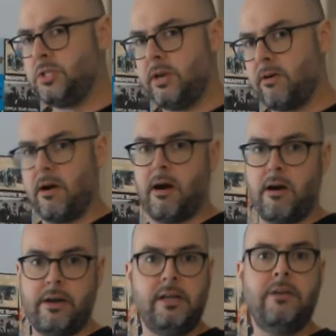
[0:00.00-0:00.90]
there
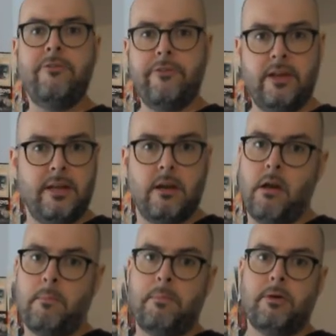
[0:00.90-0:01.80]
are infinite
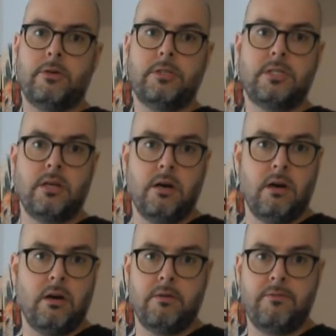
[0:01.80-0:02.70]
numbers
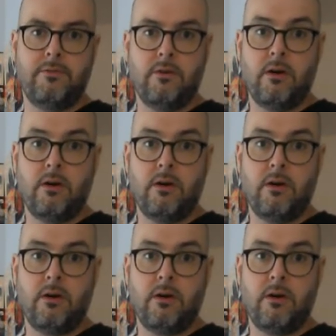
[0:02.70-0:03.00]
of